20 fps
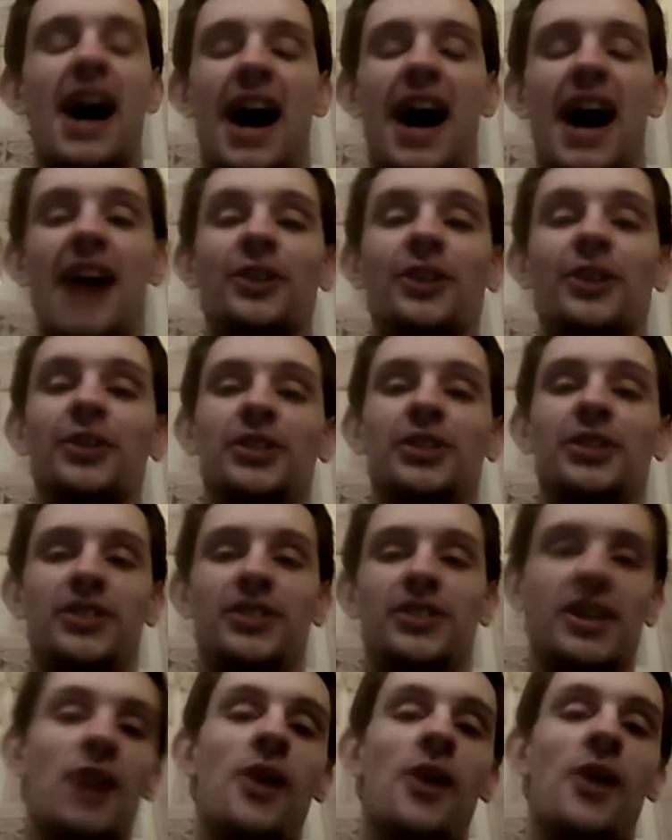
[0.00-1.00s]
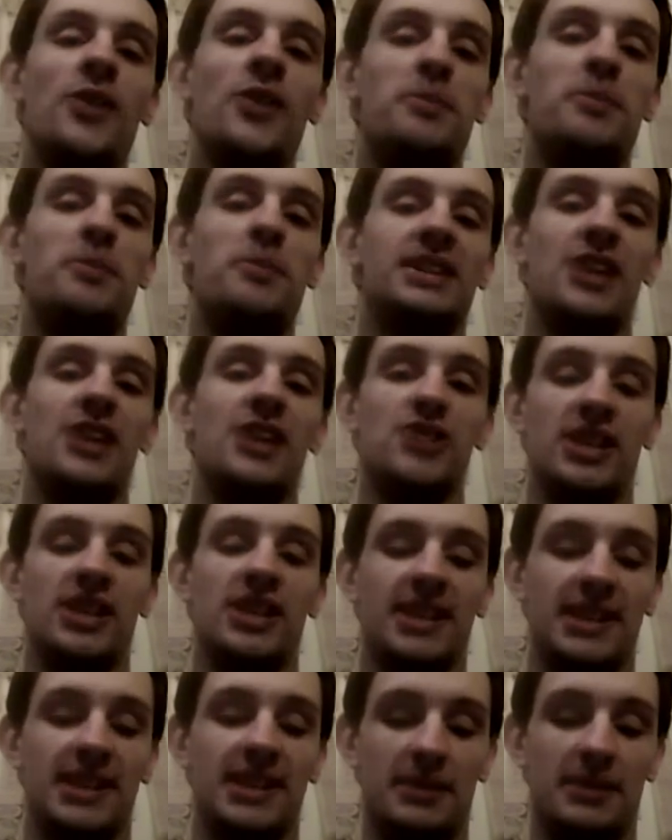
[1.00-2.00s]
I don't know all the
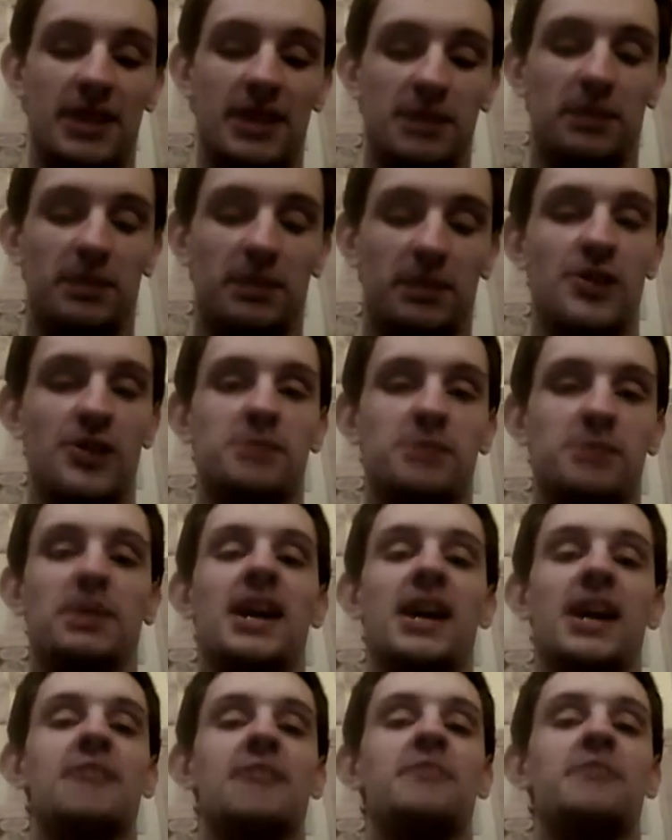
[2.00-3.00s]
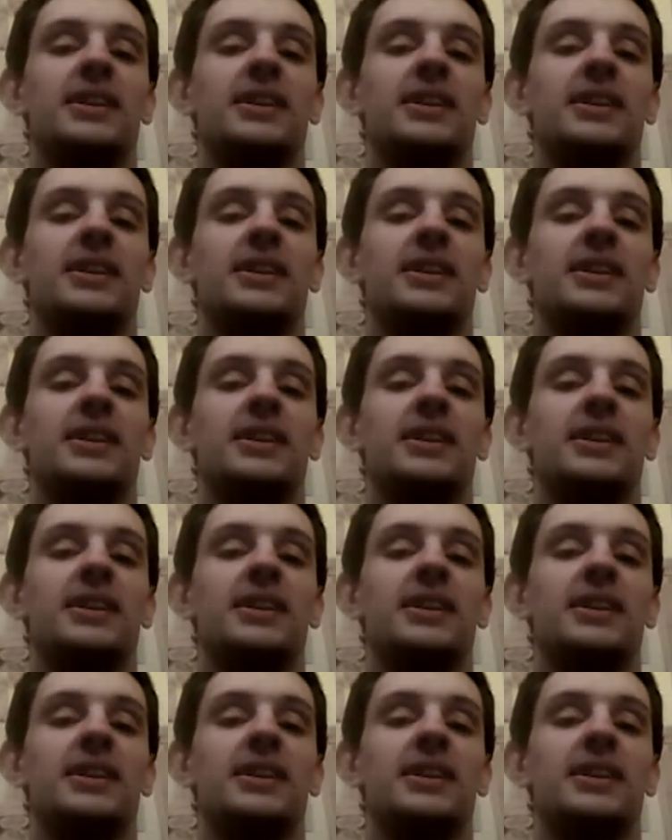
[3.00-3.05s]
positions that some of these players played,